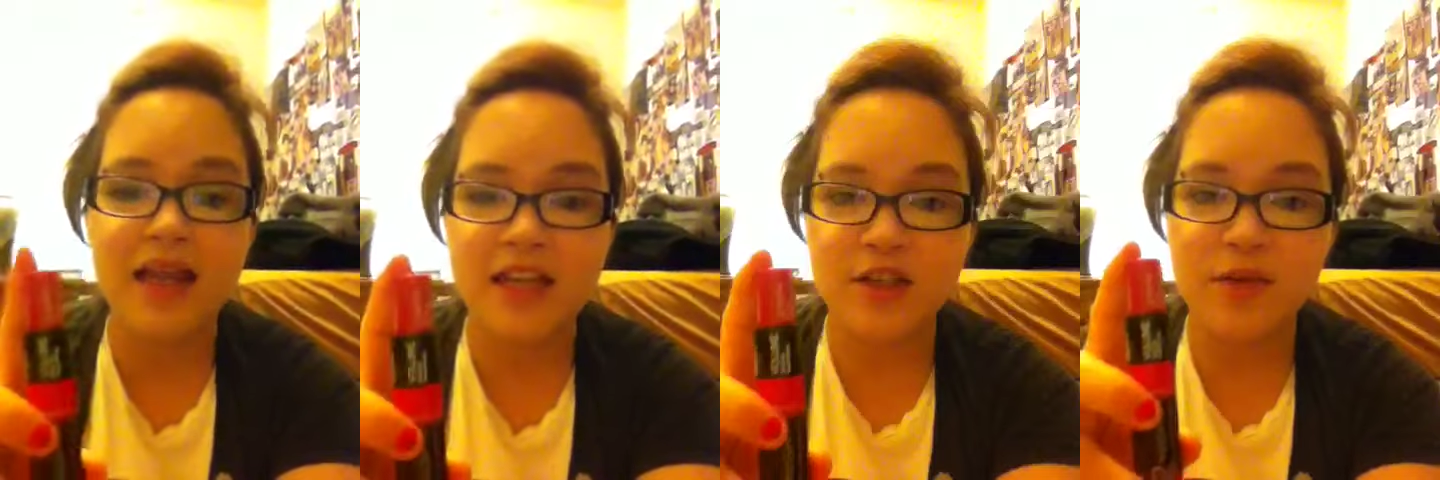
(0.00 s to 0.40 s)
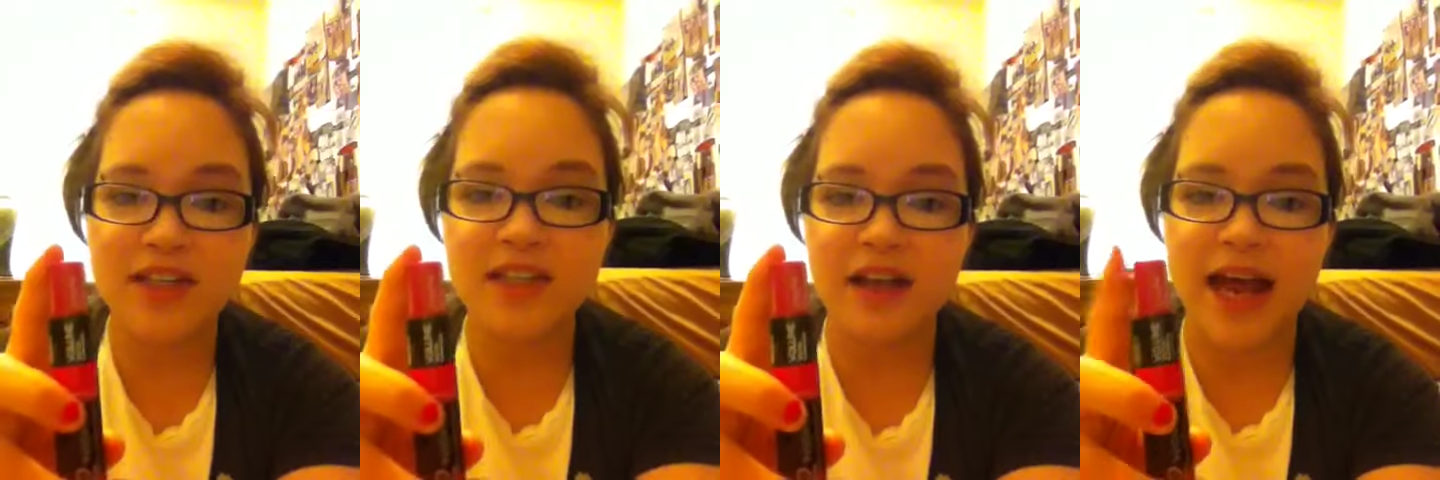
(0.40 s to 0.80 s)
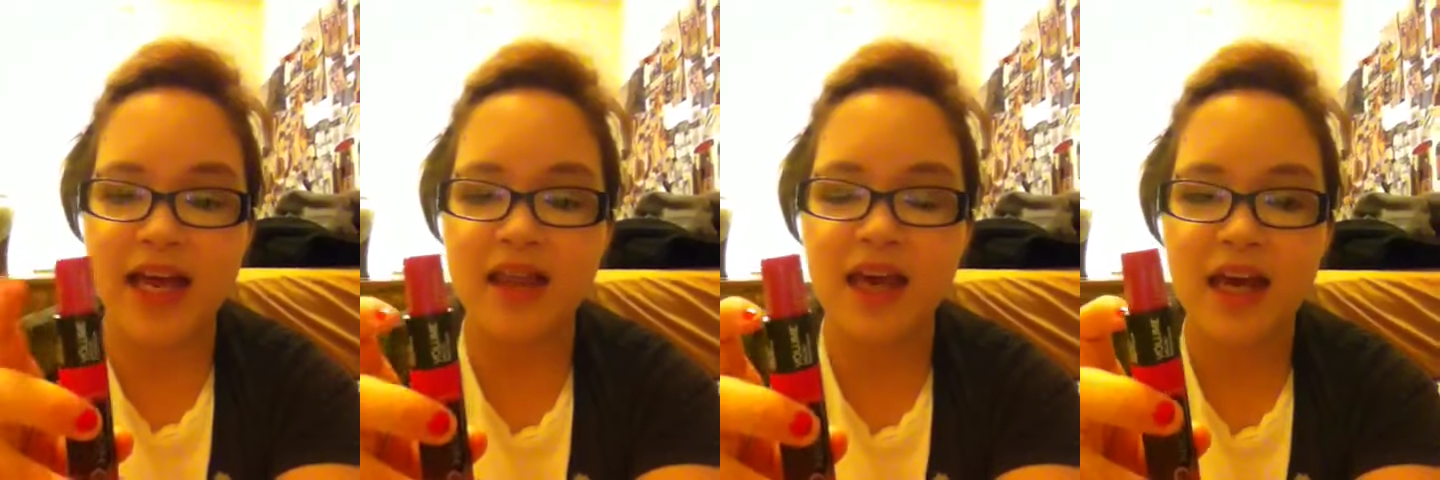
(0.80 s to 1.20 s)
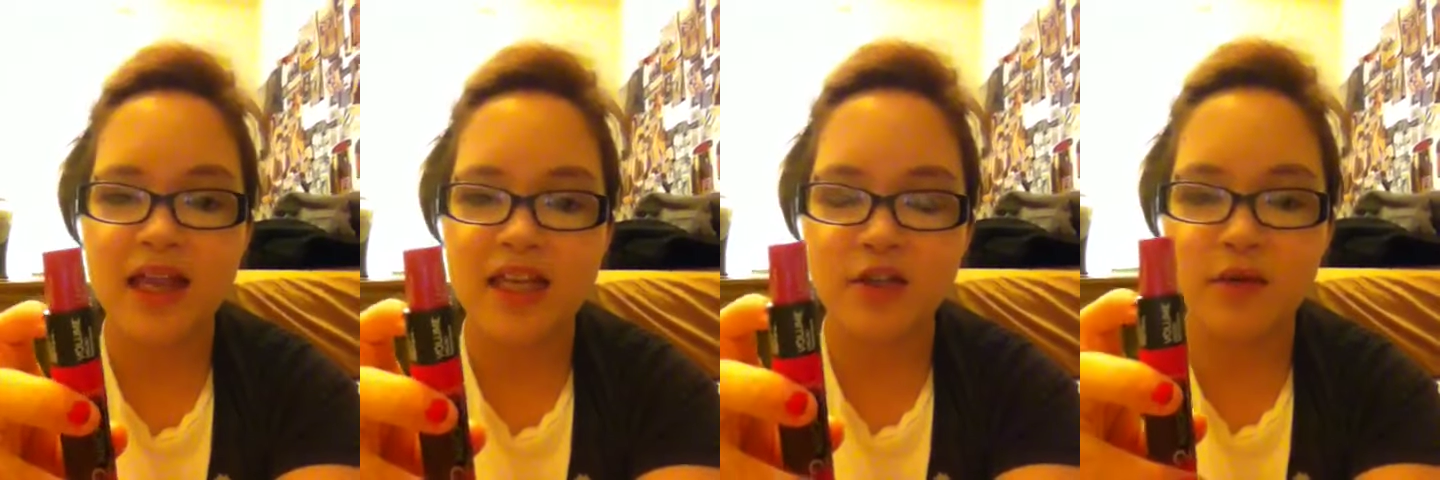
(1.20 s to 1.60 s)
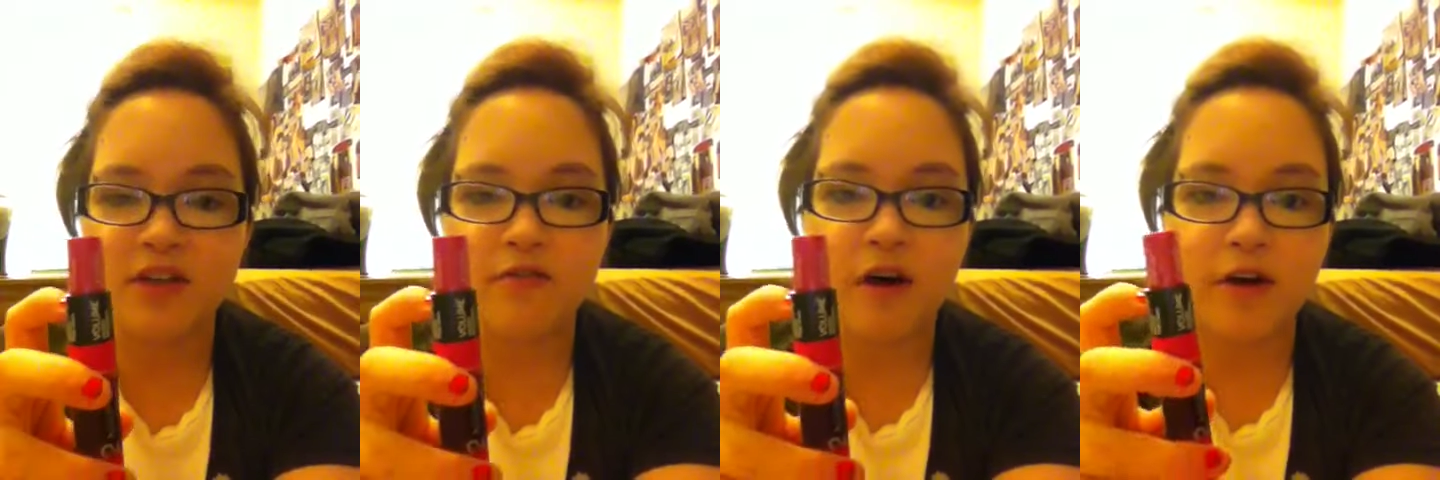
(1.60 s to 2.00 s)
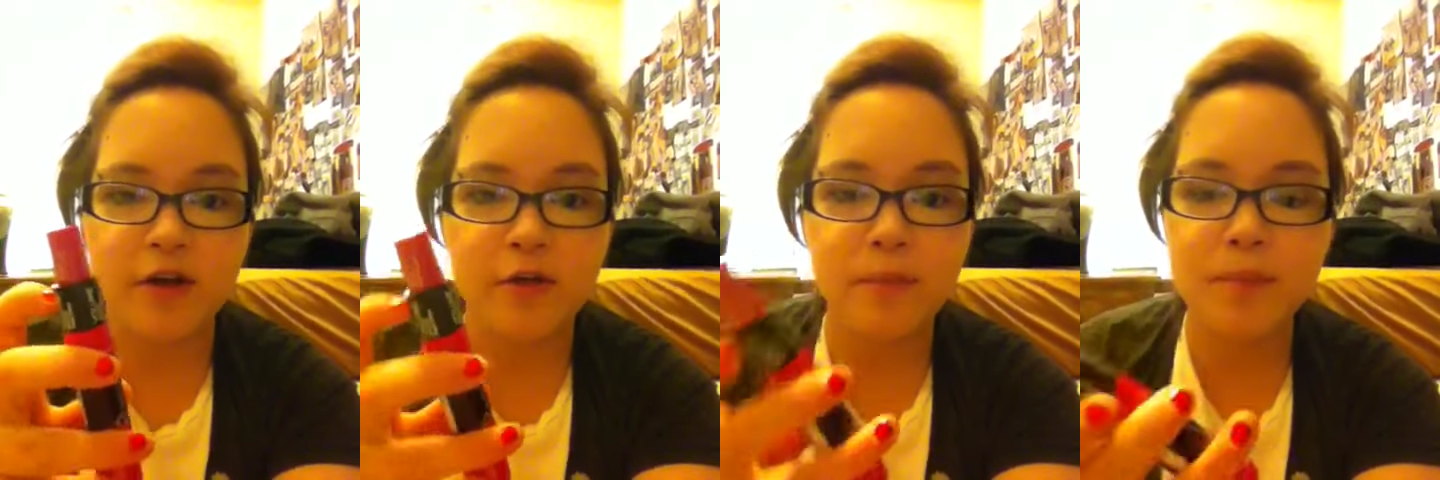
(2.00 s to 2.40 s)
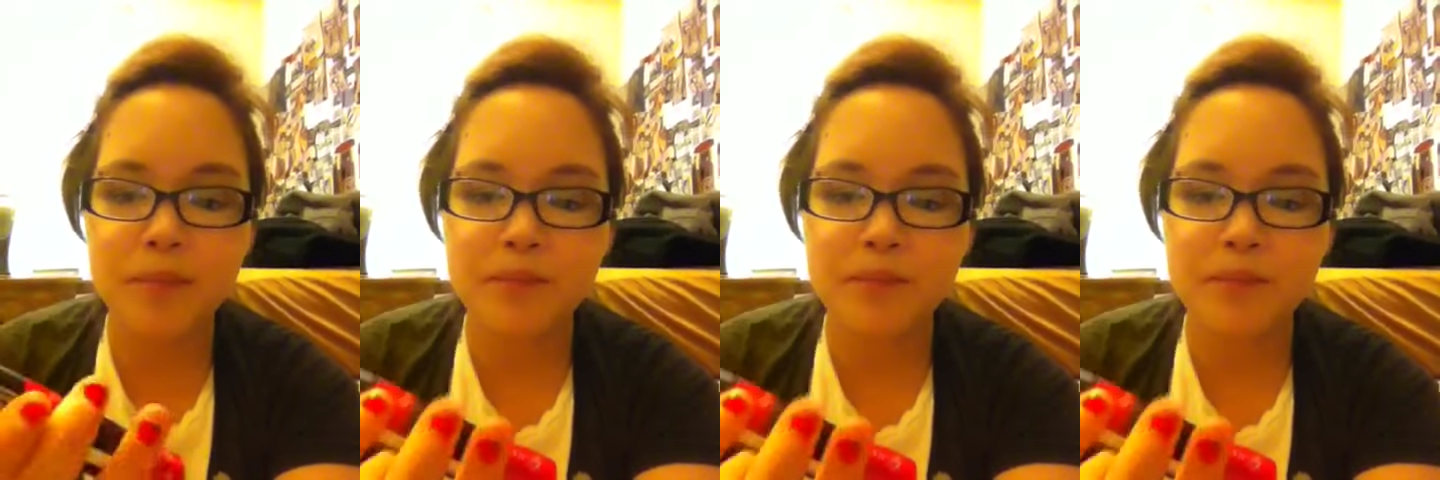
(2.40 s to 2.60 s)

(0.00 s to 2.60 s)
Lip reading: This one's length, this one's volume.